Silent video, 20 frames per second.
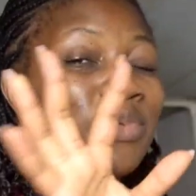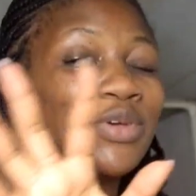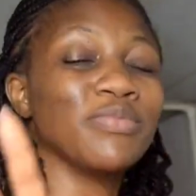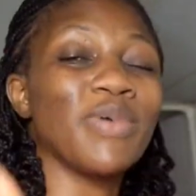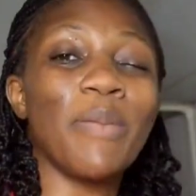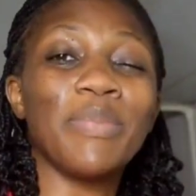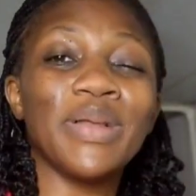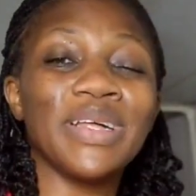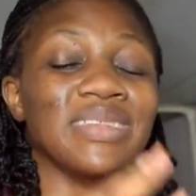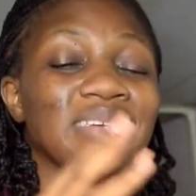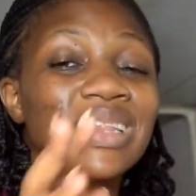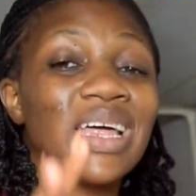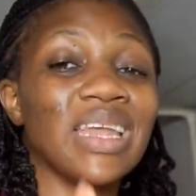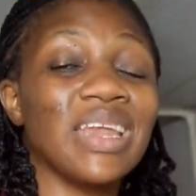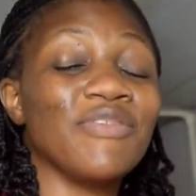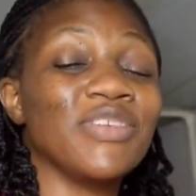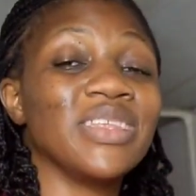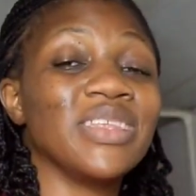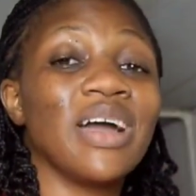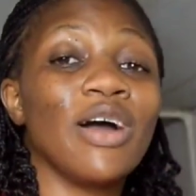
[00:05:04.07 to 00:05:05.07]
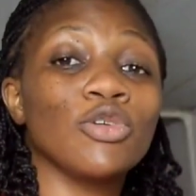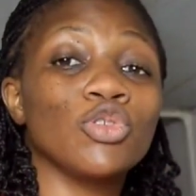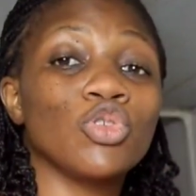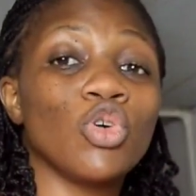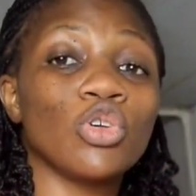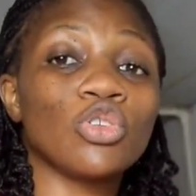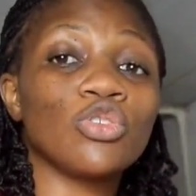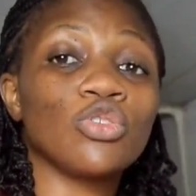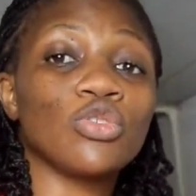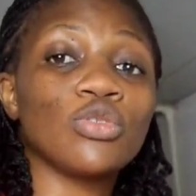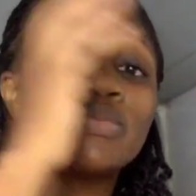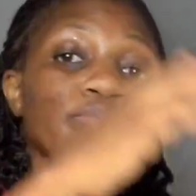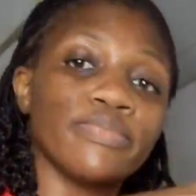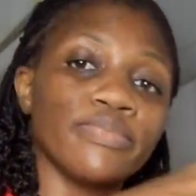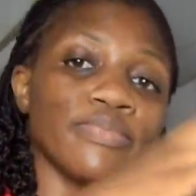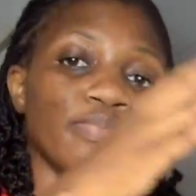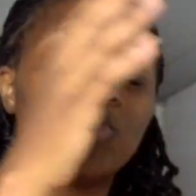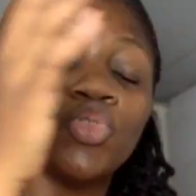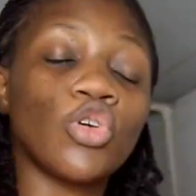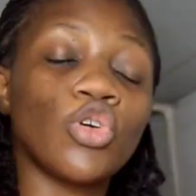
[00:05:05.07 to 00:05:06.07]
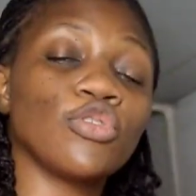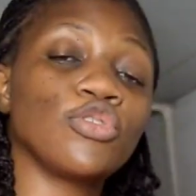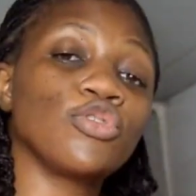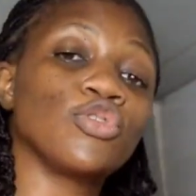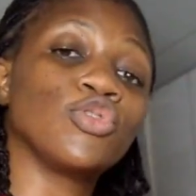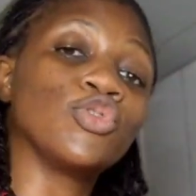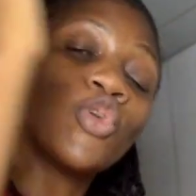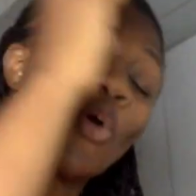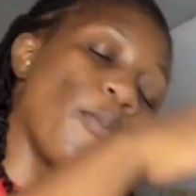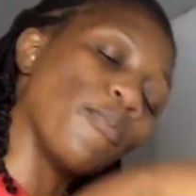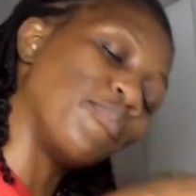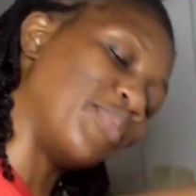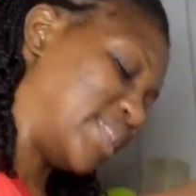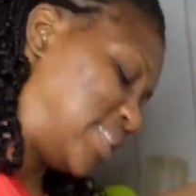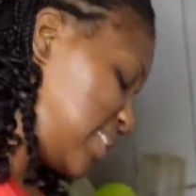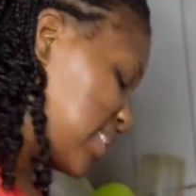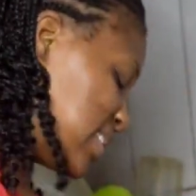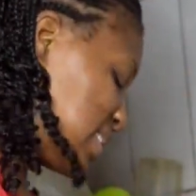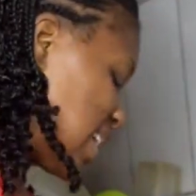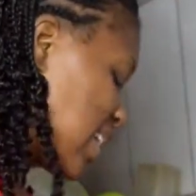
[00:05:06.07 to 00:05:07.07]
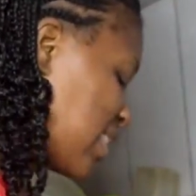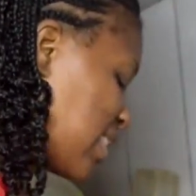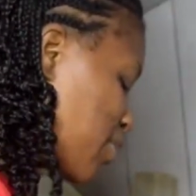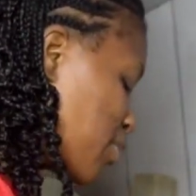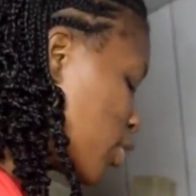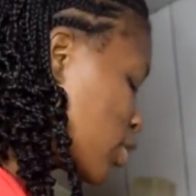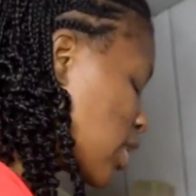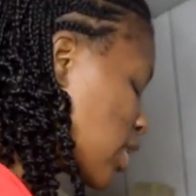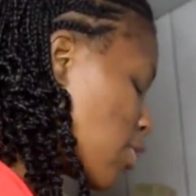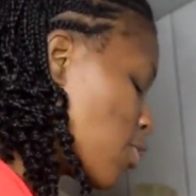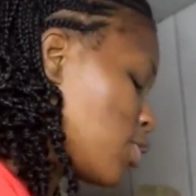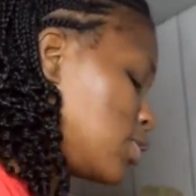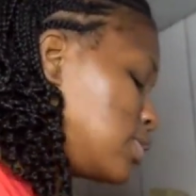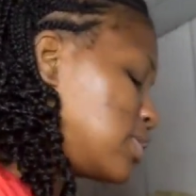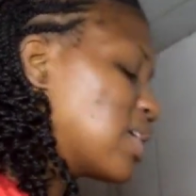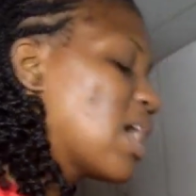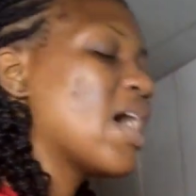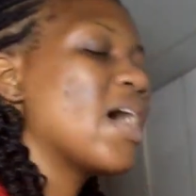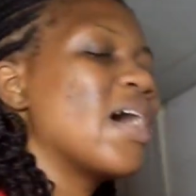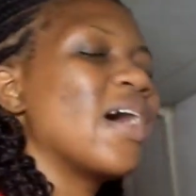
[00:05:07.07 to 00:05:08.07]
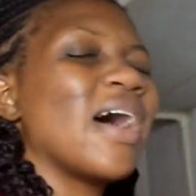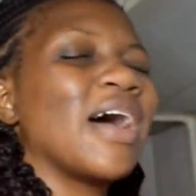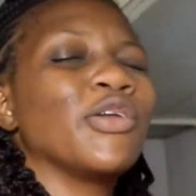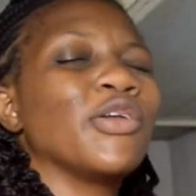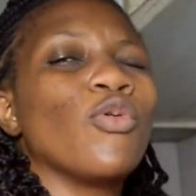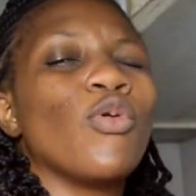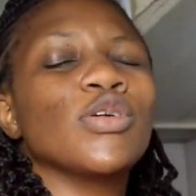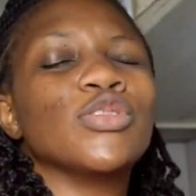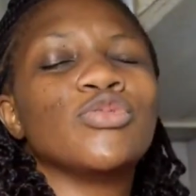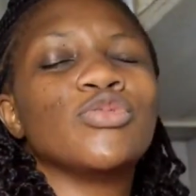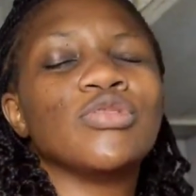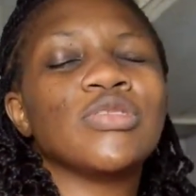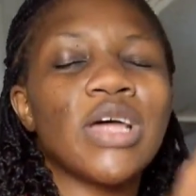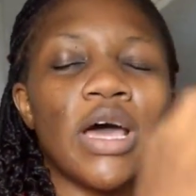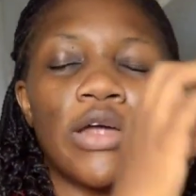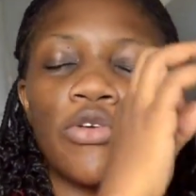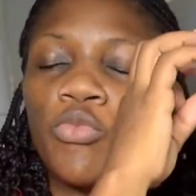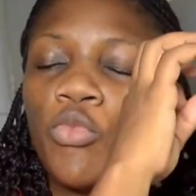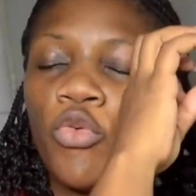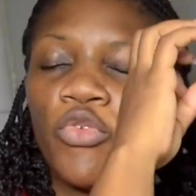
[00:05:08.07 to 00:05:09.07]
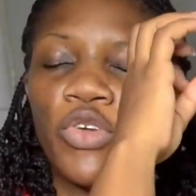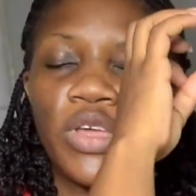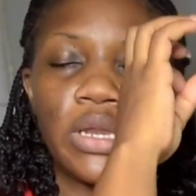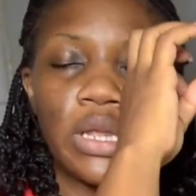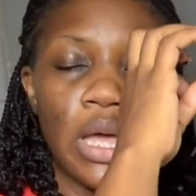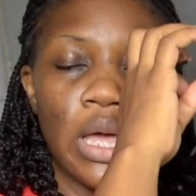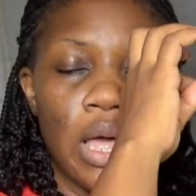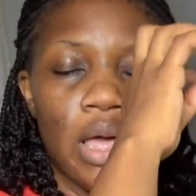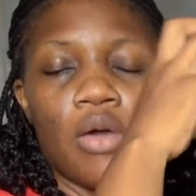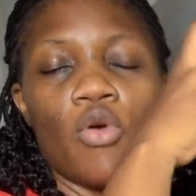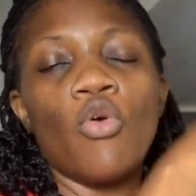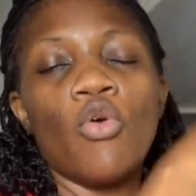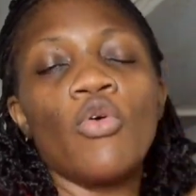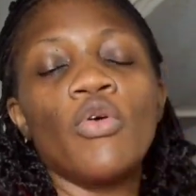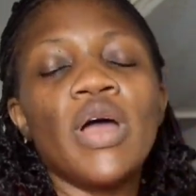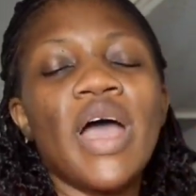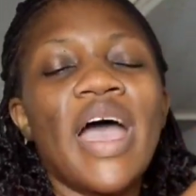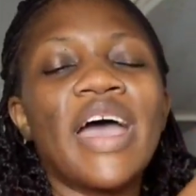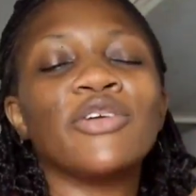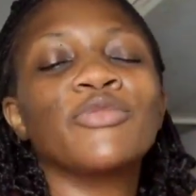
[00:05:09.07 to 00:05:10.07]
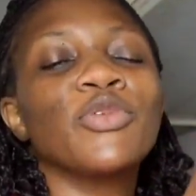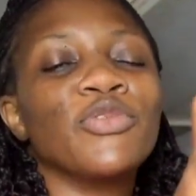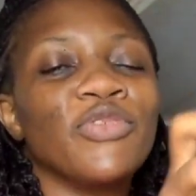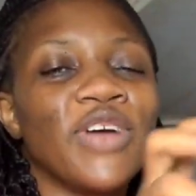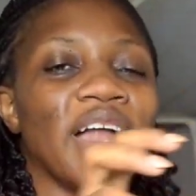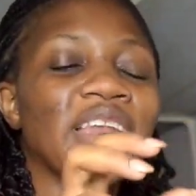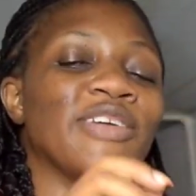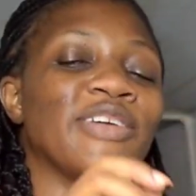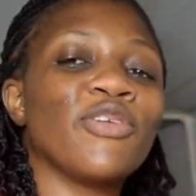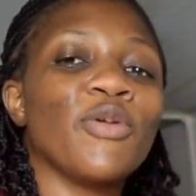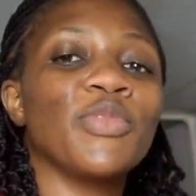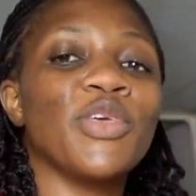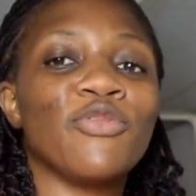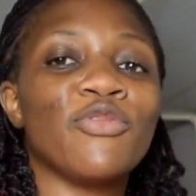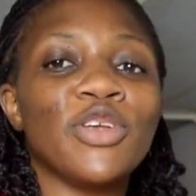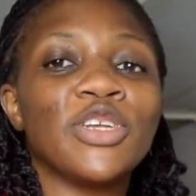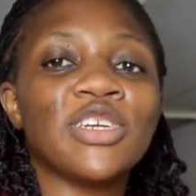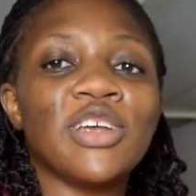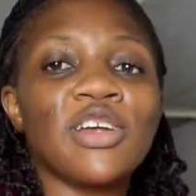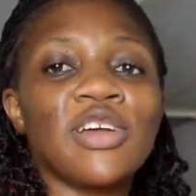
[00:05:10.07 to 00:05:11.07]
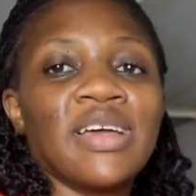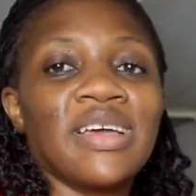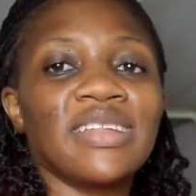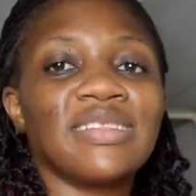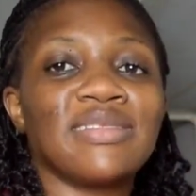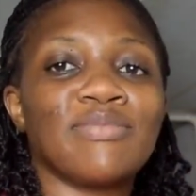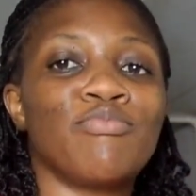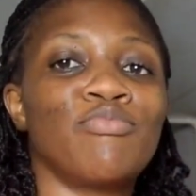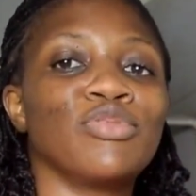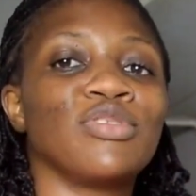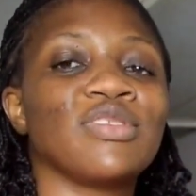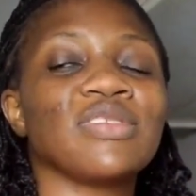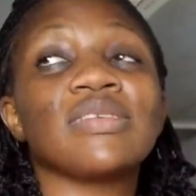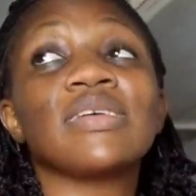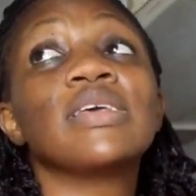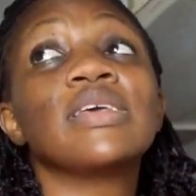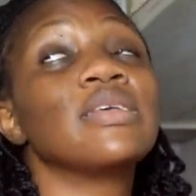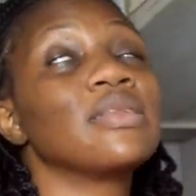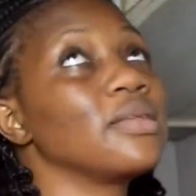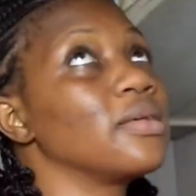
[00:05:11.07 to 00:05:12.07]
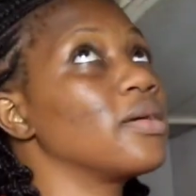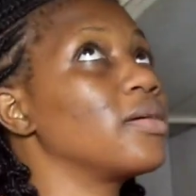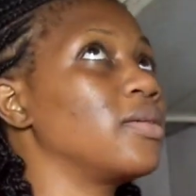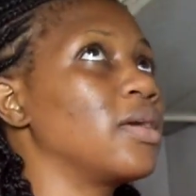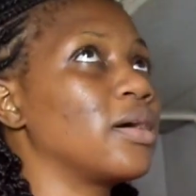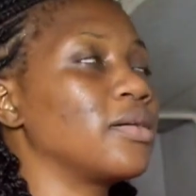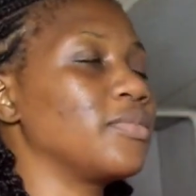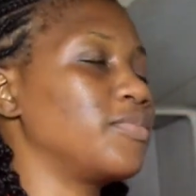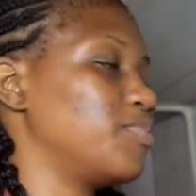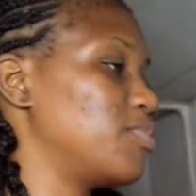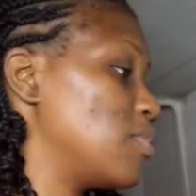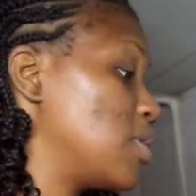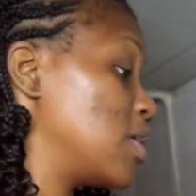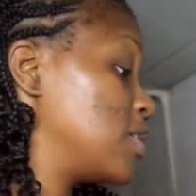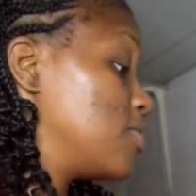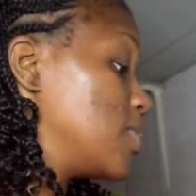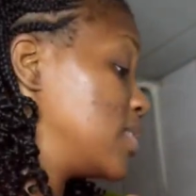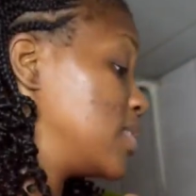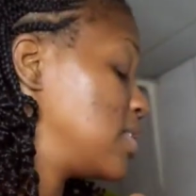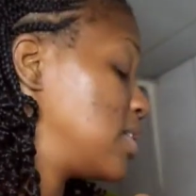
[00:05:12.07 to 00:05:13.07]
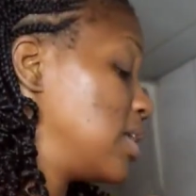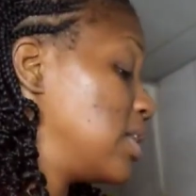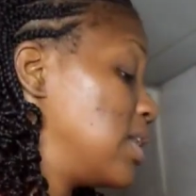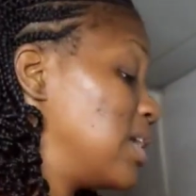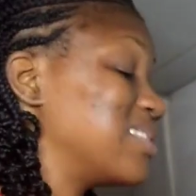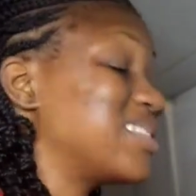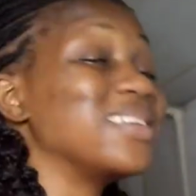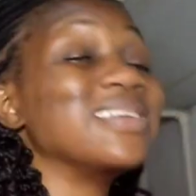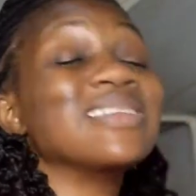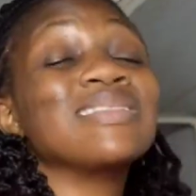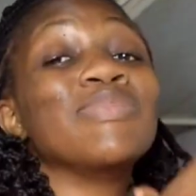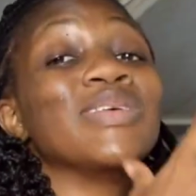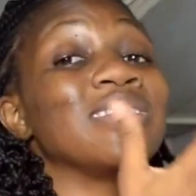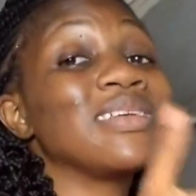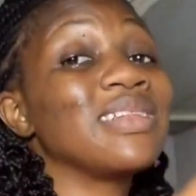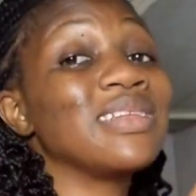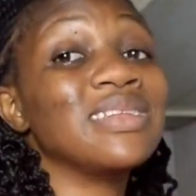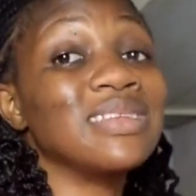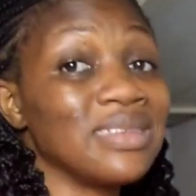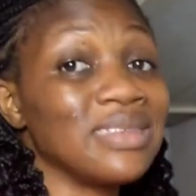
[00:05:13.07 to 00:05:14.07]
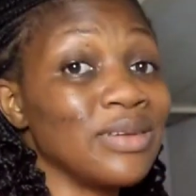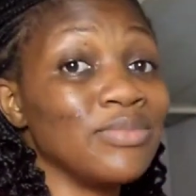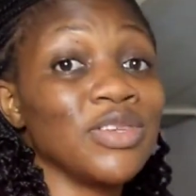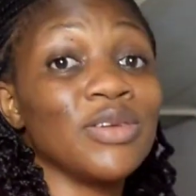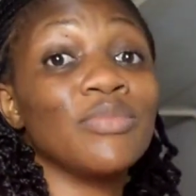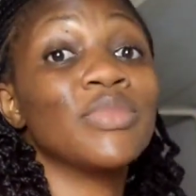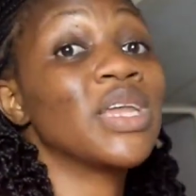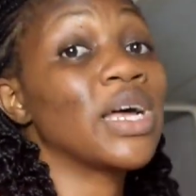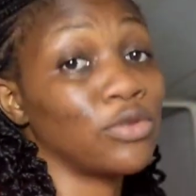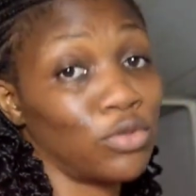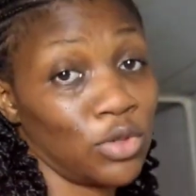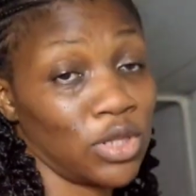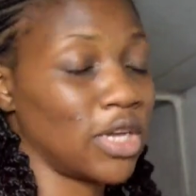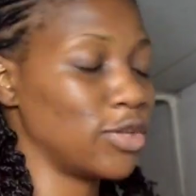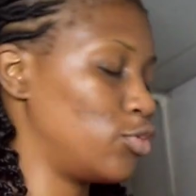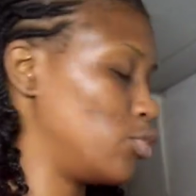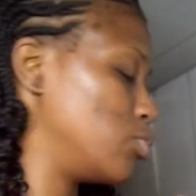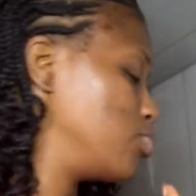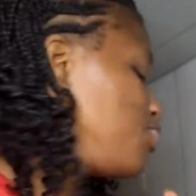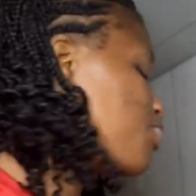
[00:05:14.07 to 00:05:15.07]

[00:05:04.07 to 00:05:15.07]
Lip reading: peeled my plantain and everything, I'll just dump it inside the pot I want. I don't want to start removing. Oh, I remove garlic from the fridge. Okay, yeah, it's basically lazy. It's basically the same thing, but that's what I do.